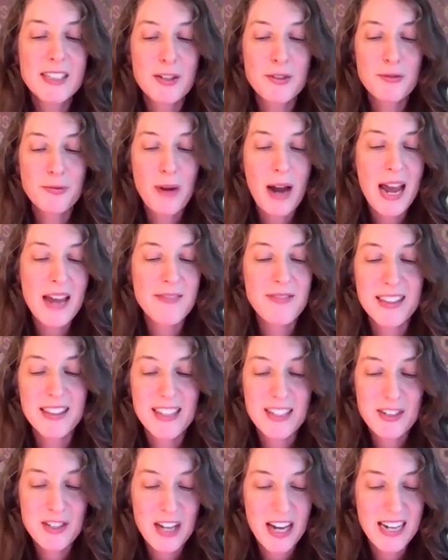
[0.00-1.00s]
to
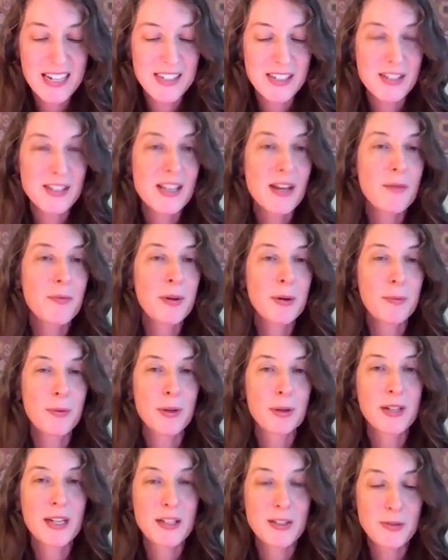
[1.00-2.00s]
driving the changes that we're
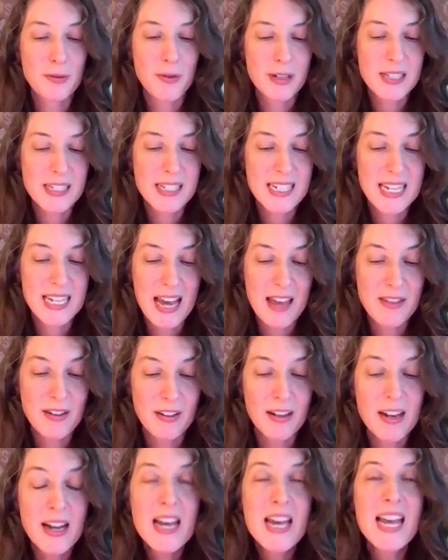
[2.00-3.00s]
working towards
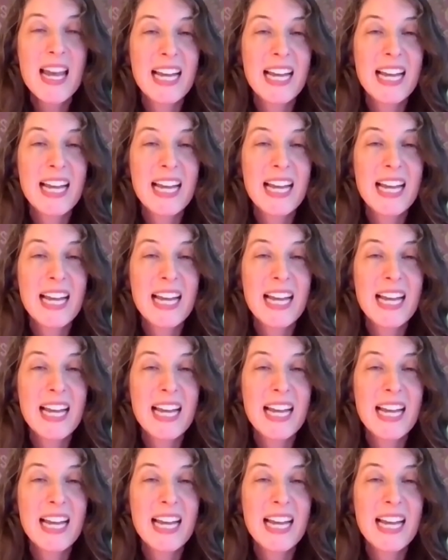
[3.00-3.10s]
together.